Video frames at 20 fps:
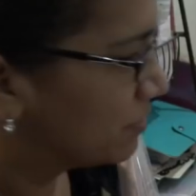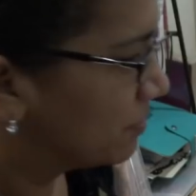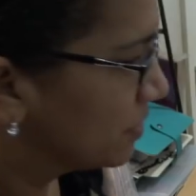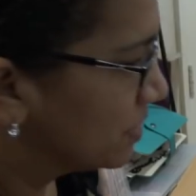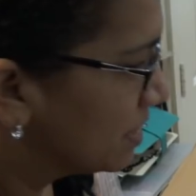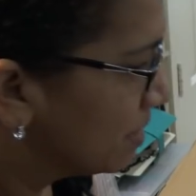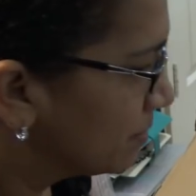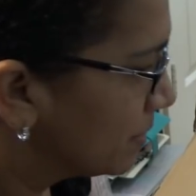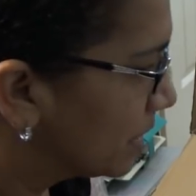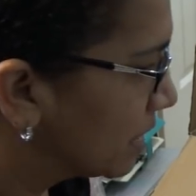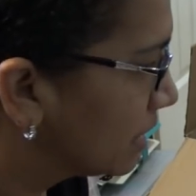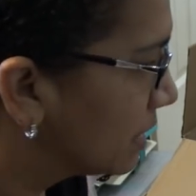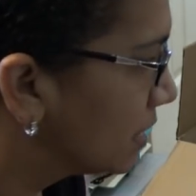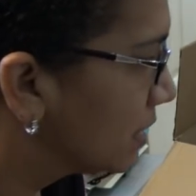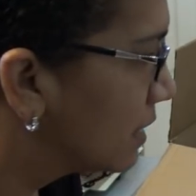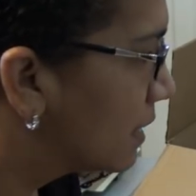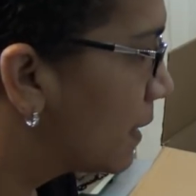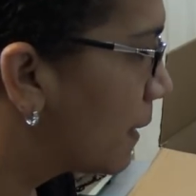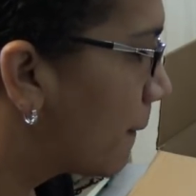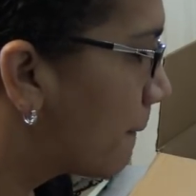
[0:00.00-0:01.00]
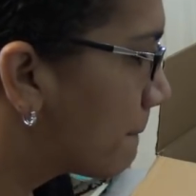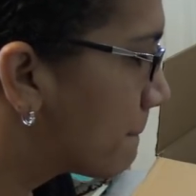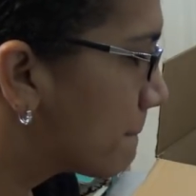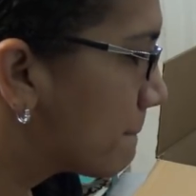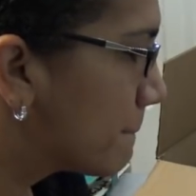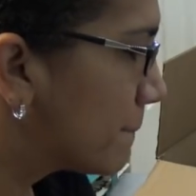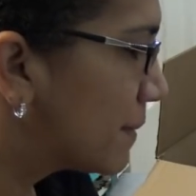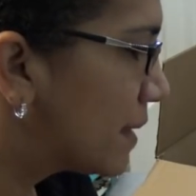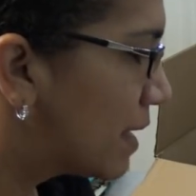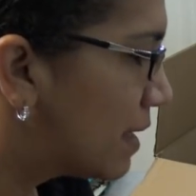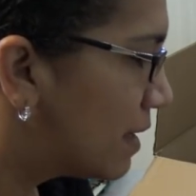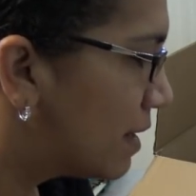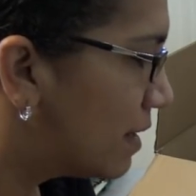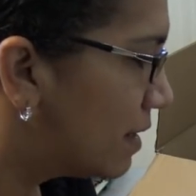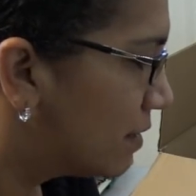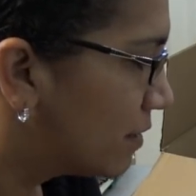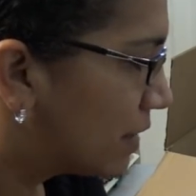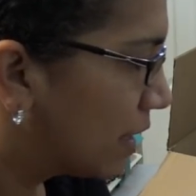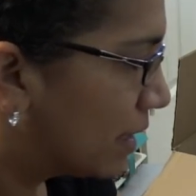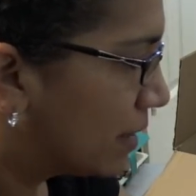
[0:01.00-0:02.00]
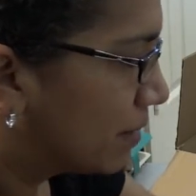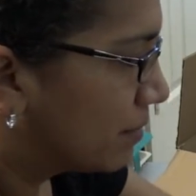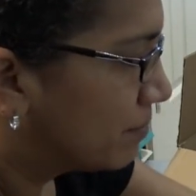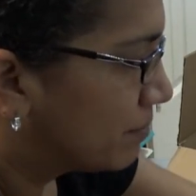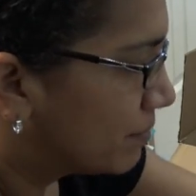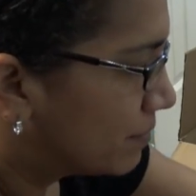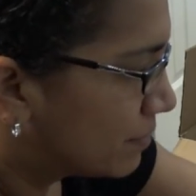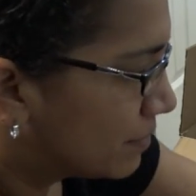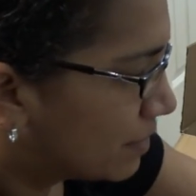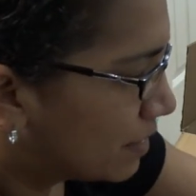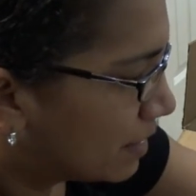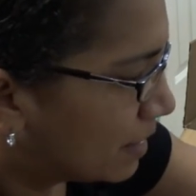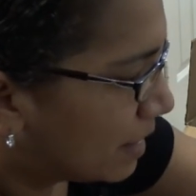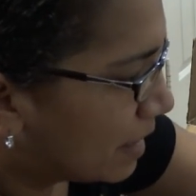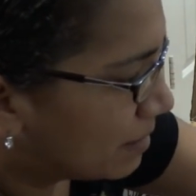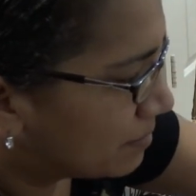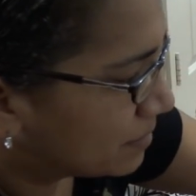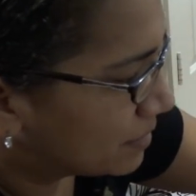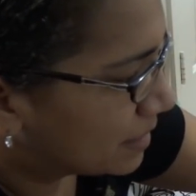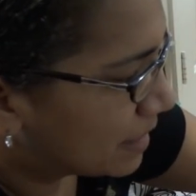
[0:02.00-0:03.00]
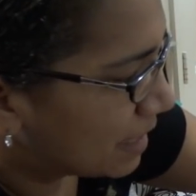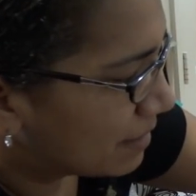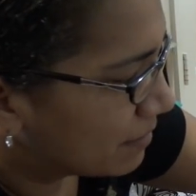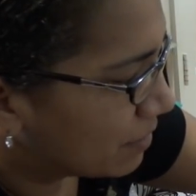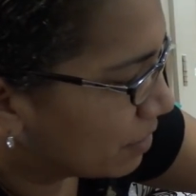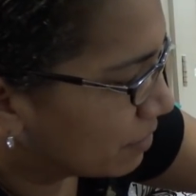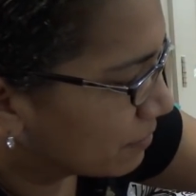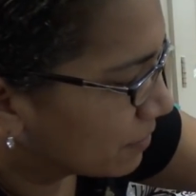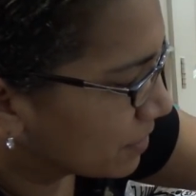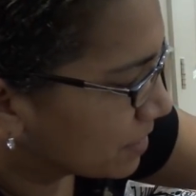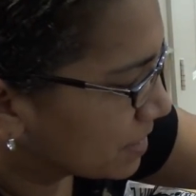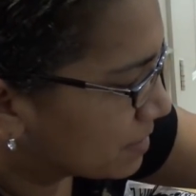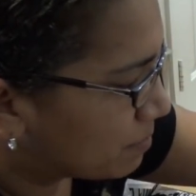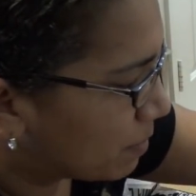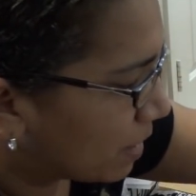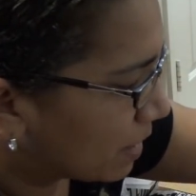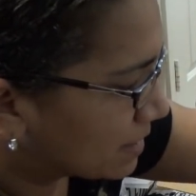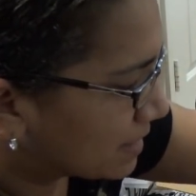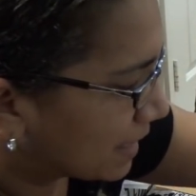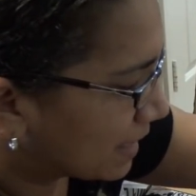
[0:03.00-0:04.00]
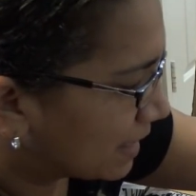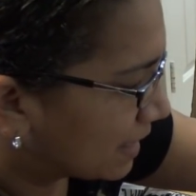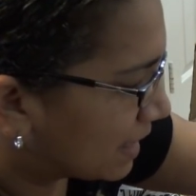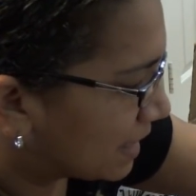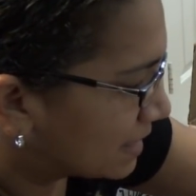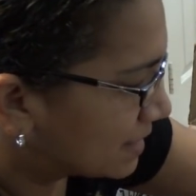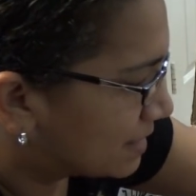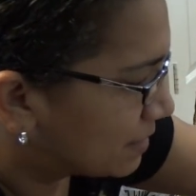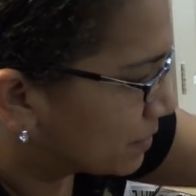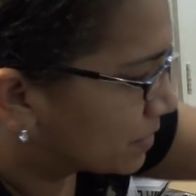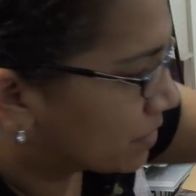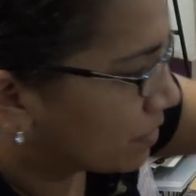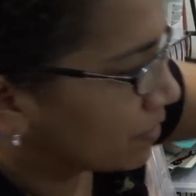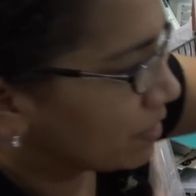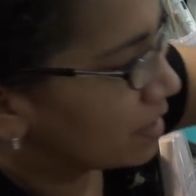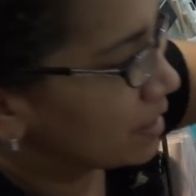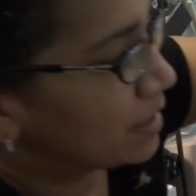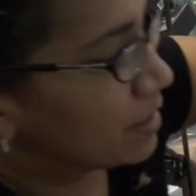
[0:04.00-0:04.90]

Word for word: for something. Okay, I'm kind of over this box. I can kind of see what's going on